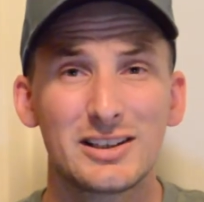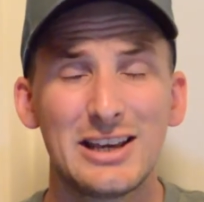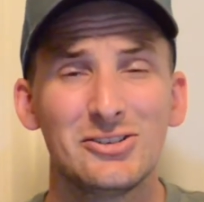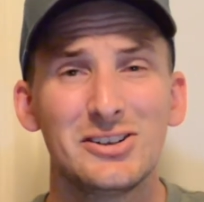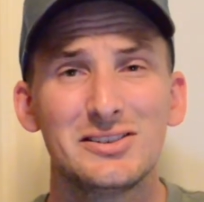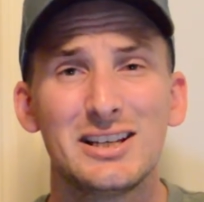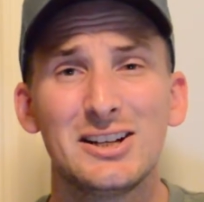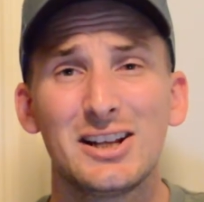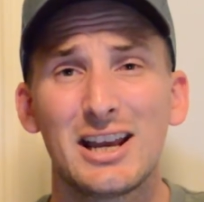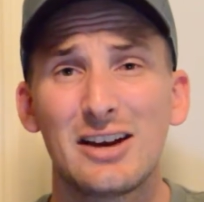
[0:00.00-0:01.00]
Caitlin and
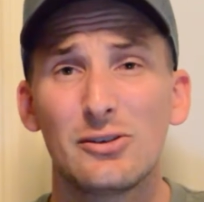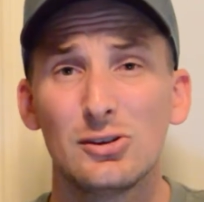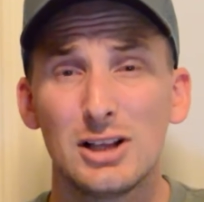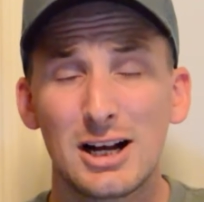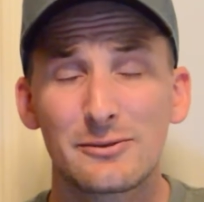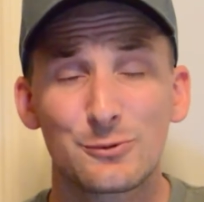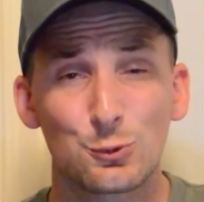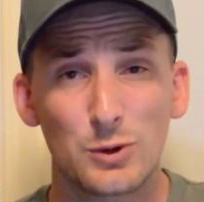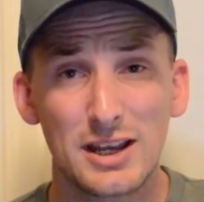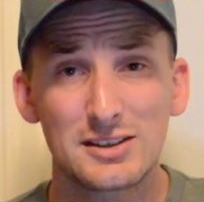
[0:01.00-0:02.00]
Deanie have a lot of
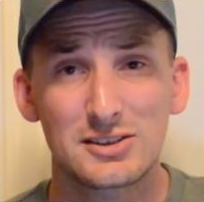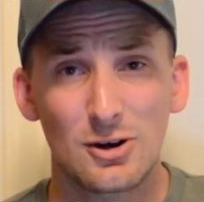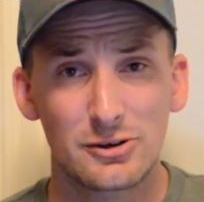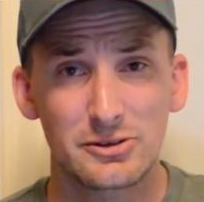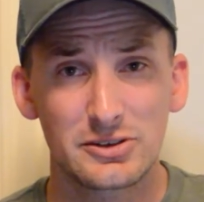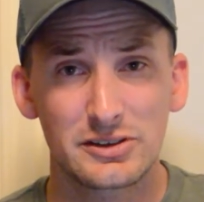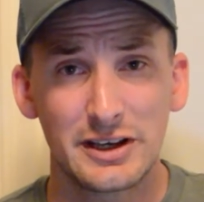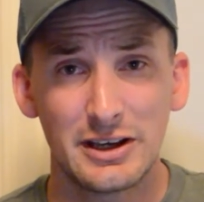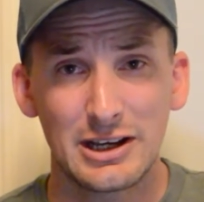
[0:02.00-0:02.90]
great starters.